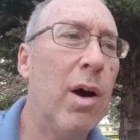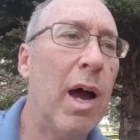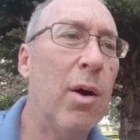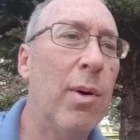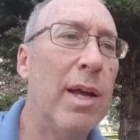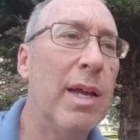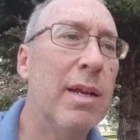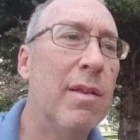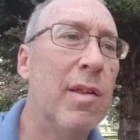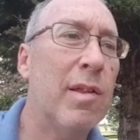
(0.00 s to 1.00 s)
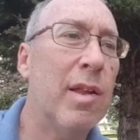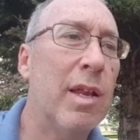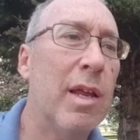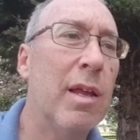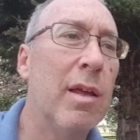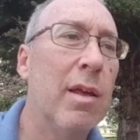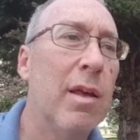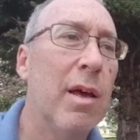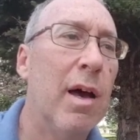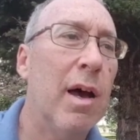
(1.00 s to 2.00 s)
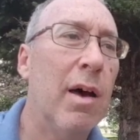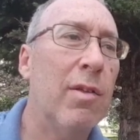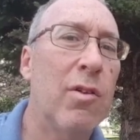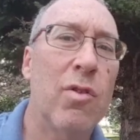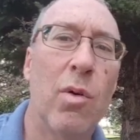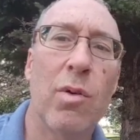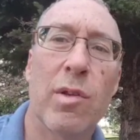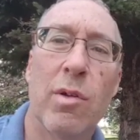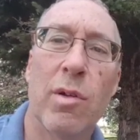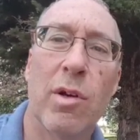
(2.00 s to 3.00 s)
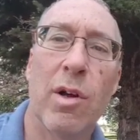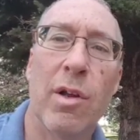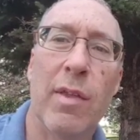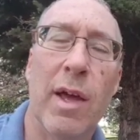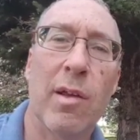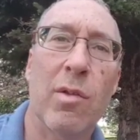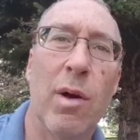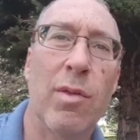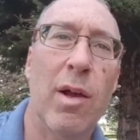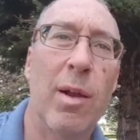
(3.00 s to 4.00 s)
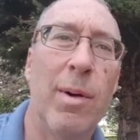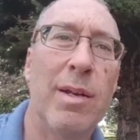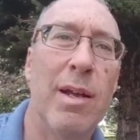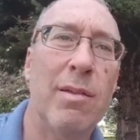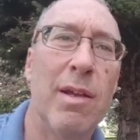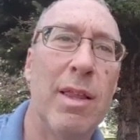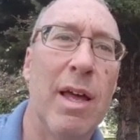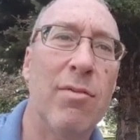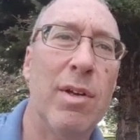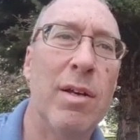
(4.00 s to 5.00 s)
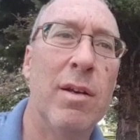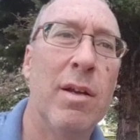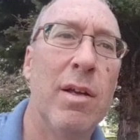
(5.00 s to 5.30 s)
highway into the city. The shoulders don't look good on that, so I thought I might take the 11